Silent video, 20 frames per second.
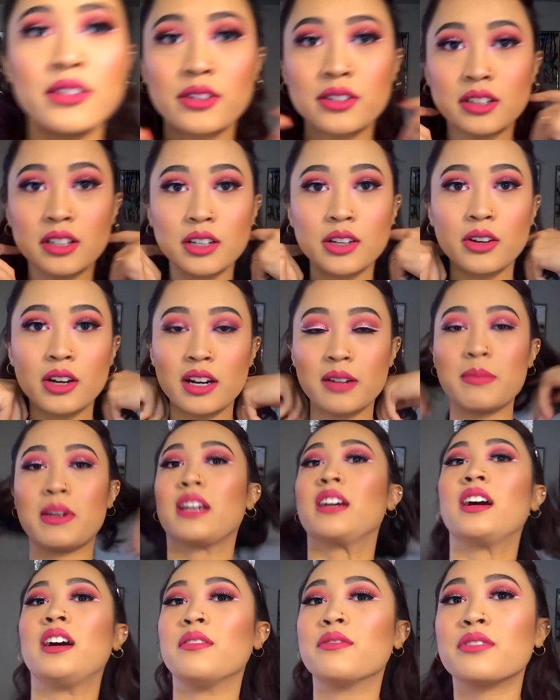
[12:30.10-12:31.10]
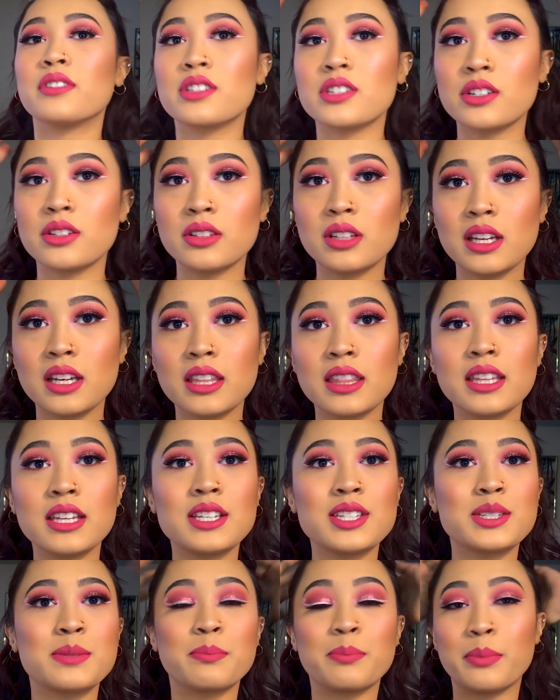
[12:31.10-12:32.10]
really go out of my comfort zone like
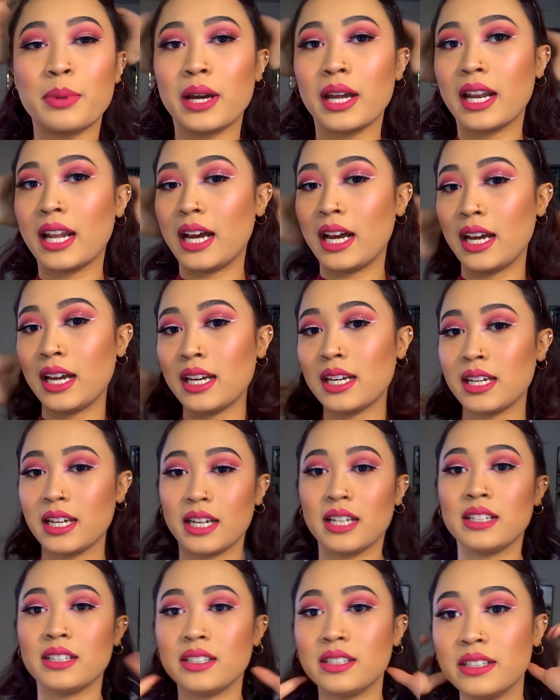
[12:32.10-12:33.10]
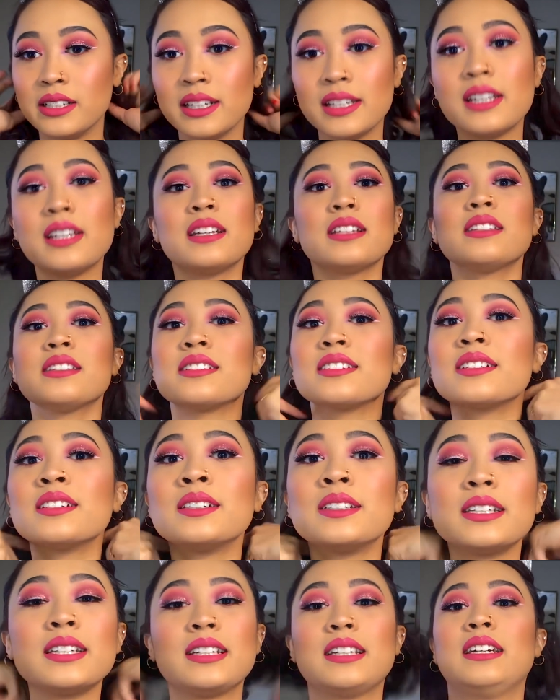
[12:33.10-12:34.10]
this, but I dig it.
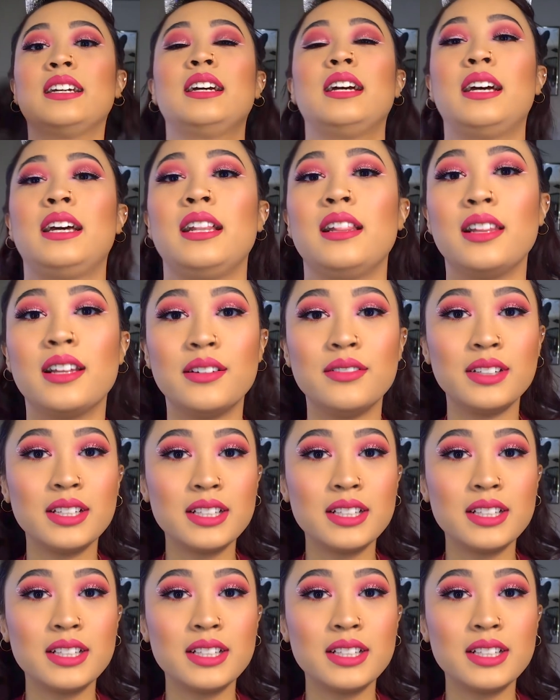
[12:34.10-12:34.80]
I love